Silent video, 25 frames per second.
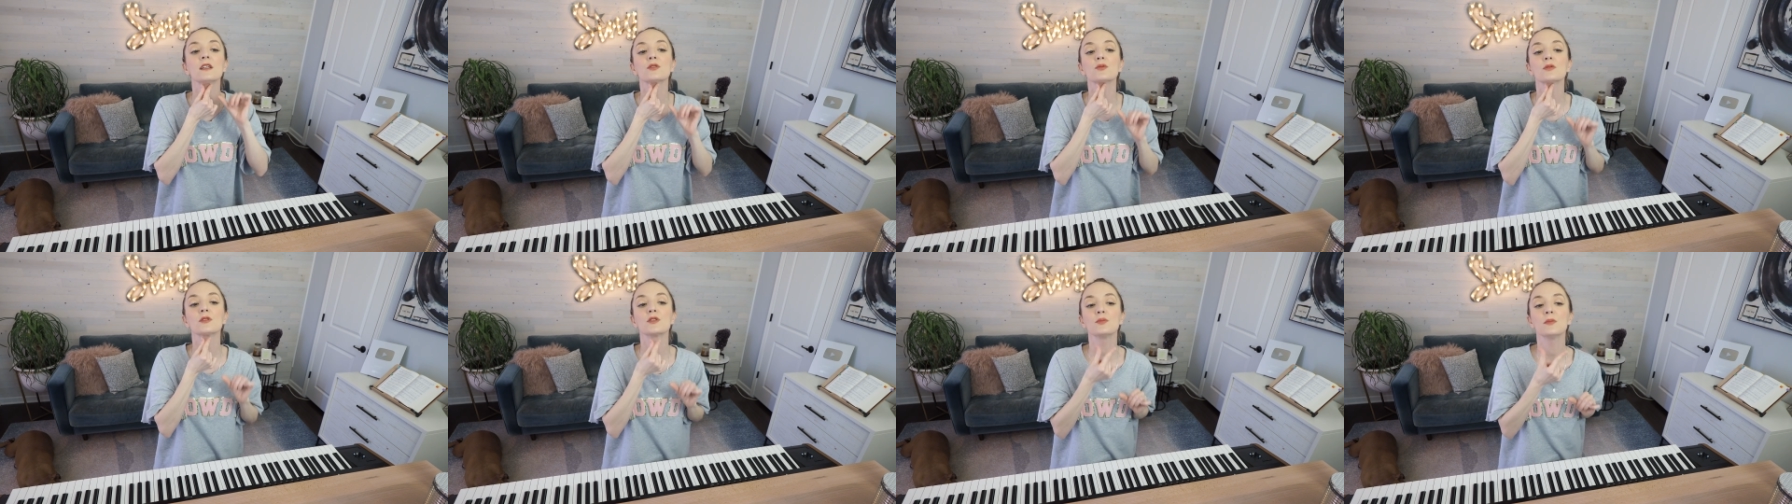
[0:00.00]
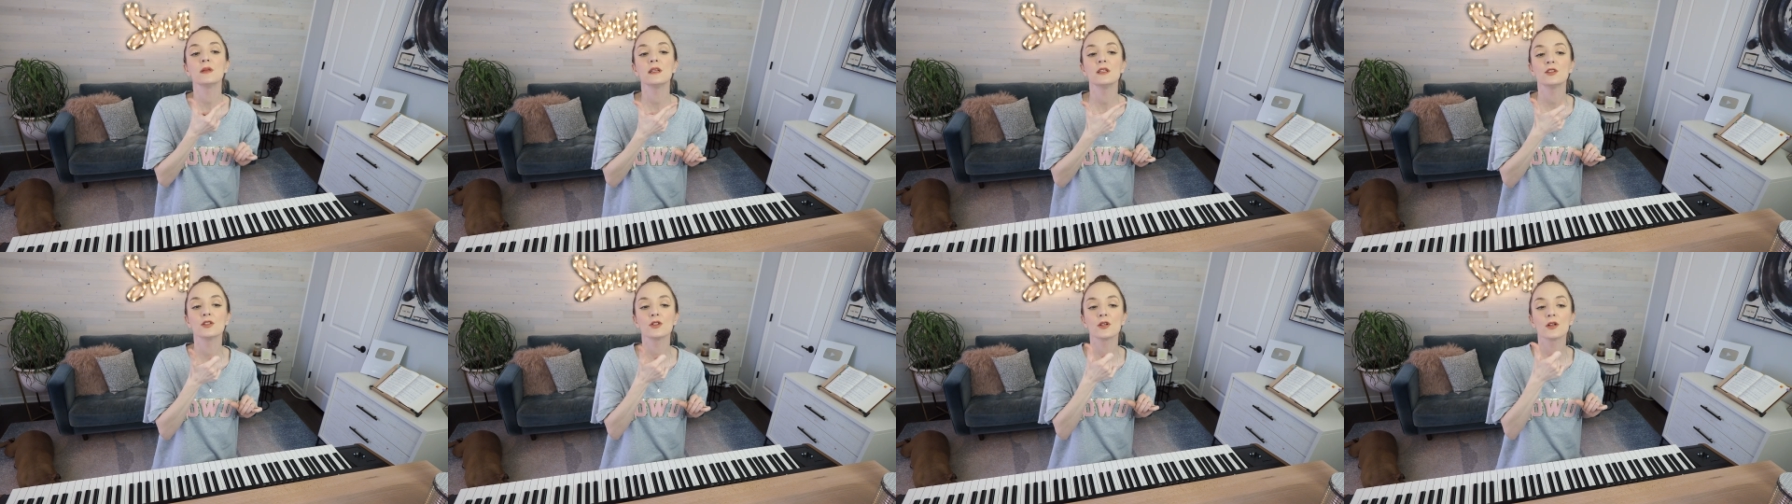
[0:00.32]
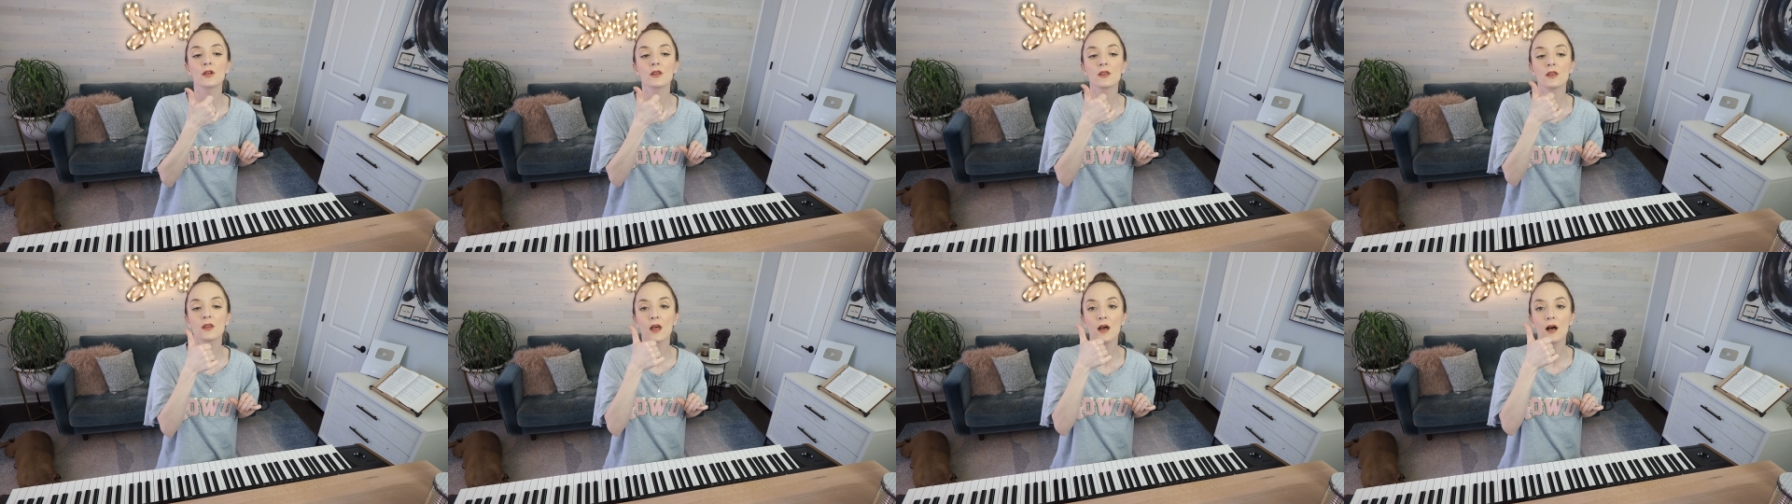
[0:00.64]
which means
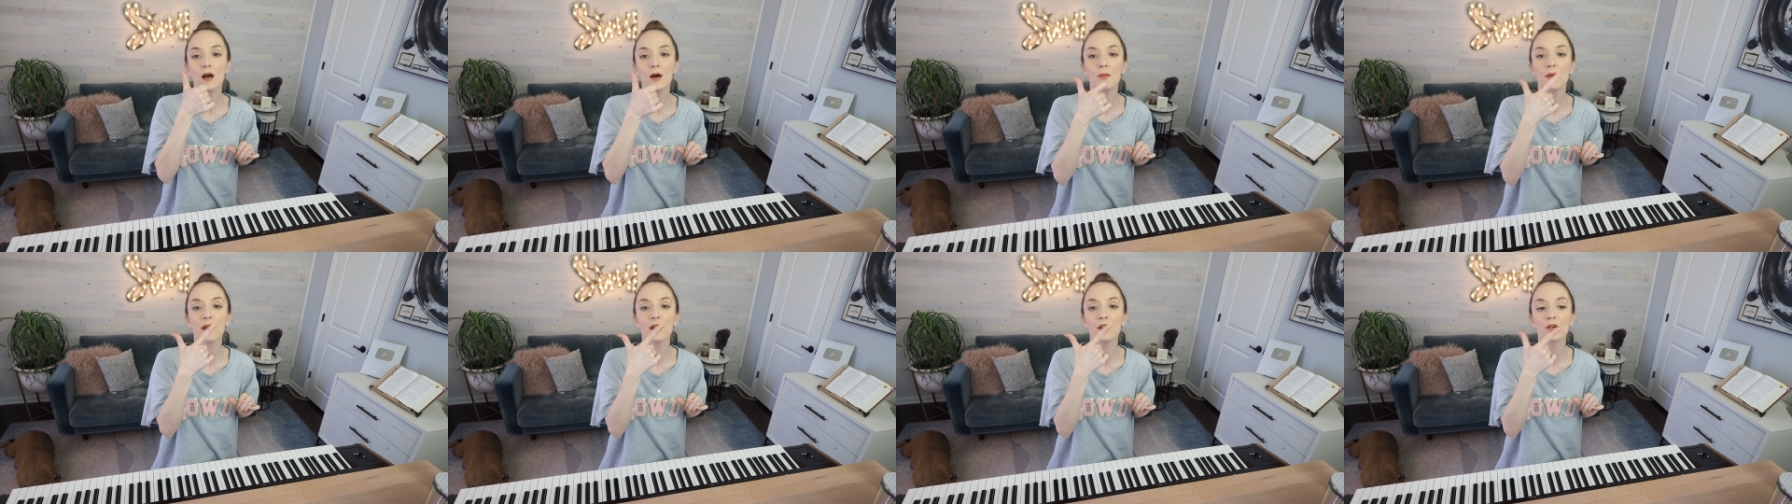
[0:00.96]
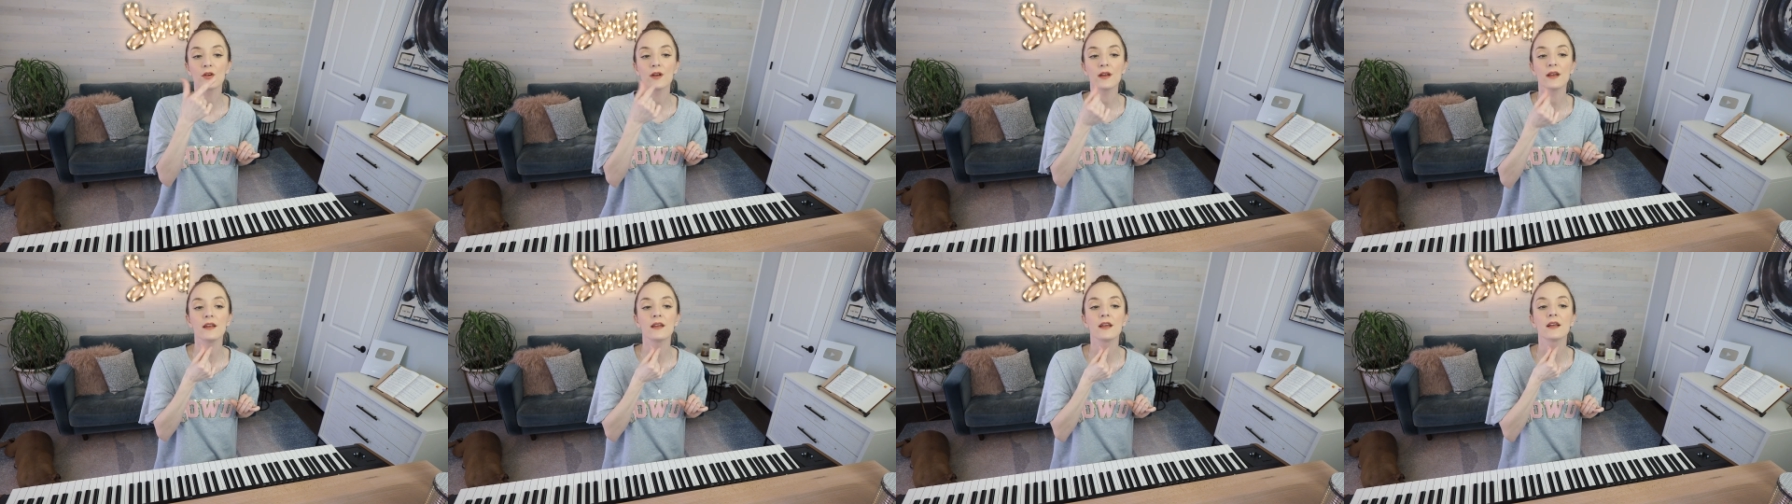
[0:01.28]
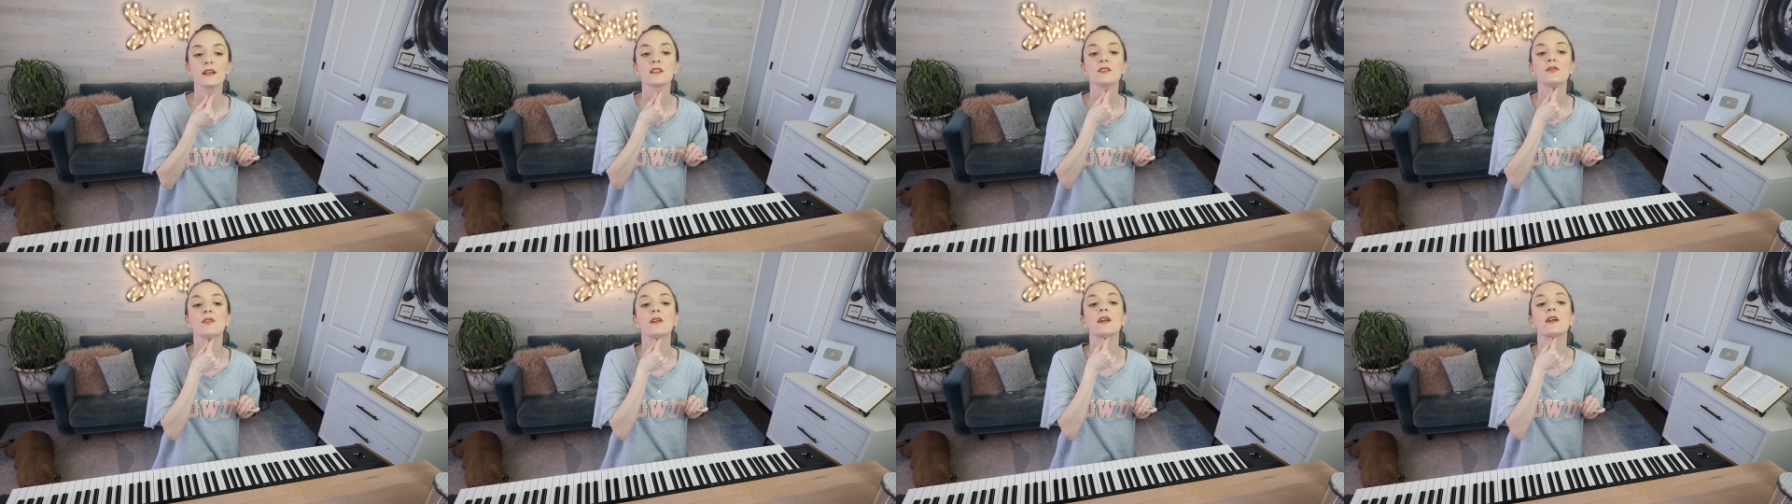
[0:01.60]
your thumb and your
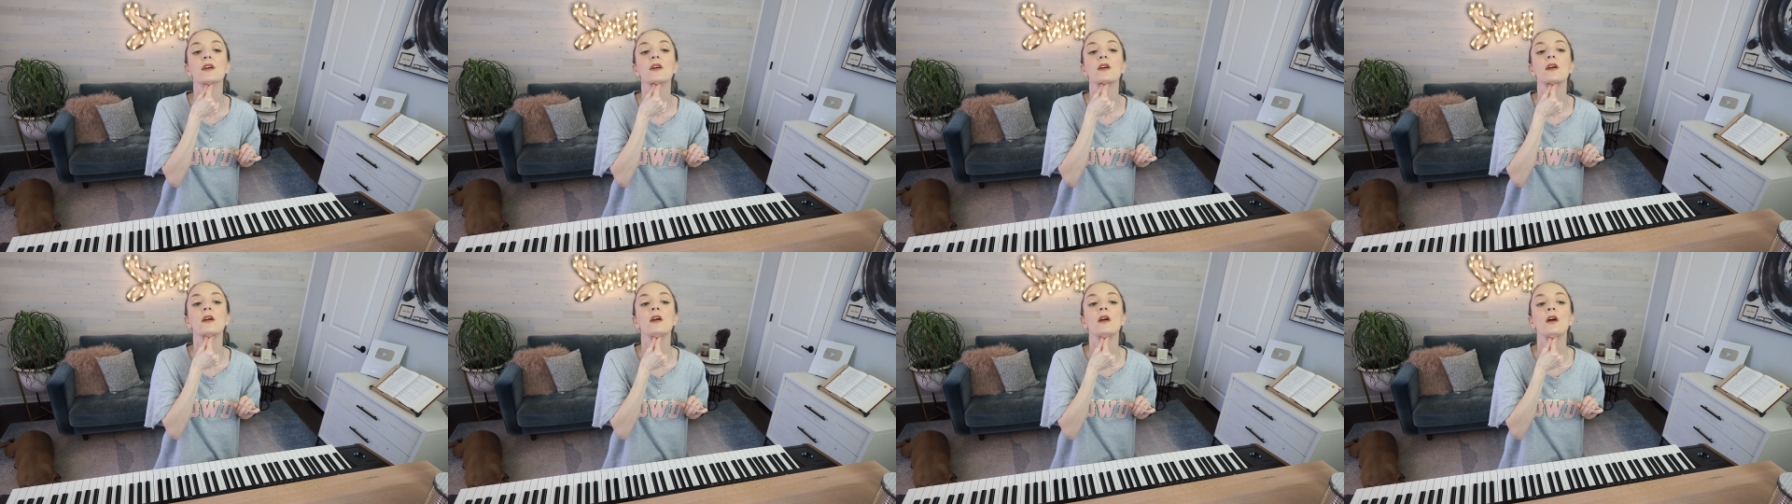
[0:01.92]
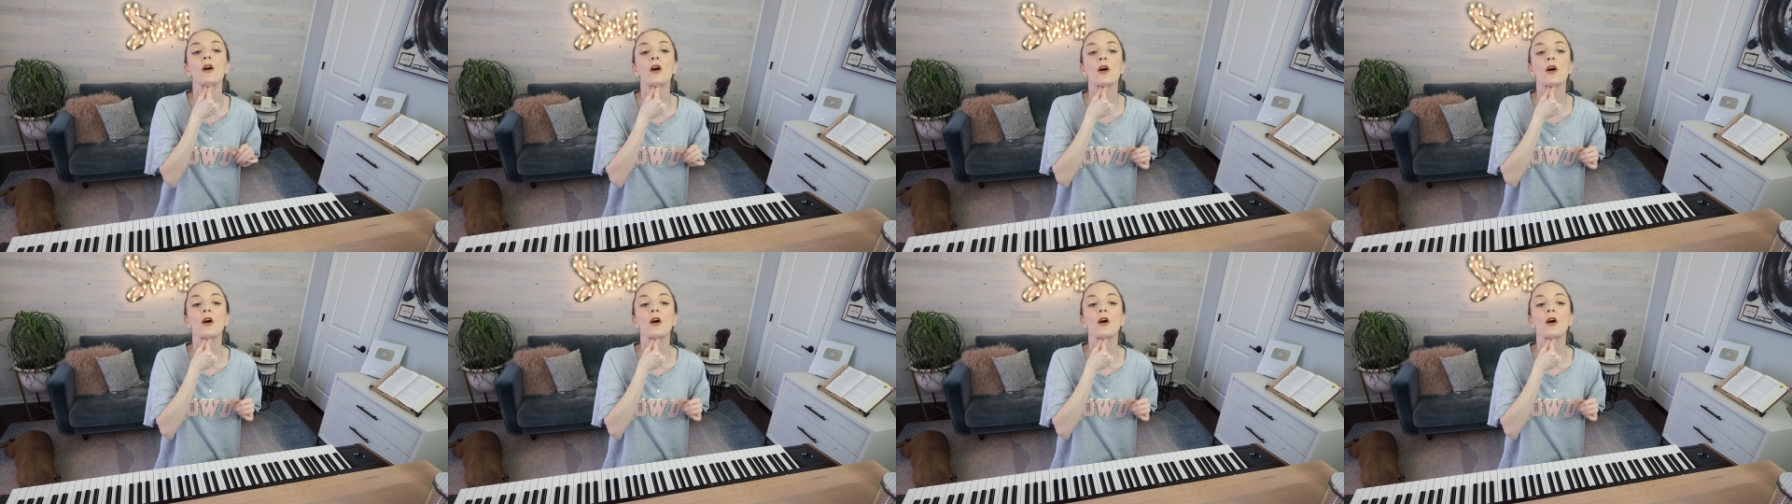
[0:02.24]
index finger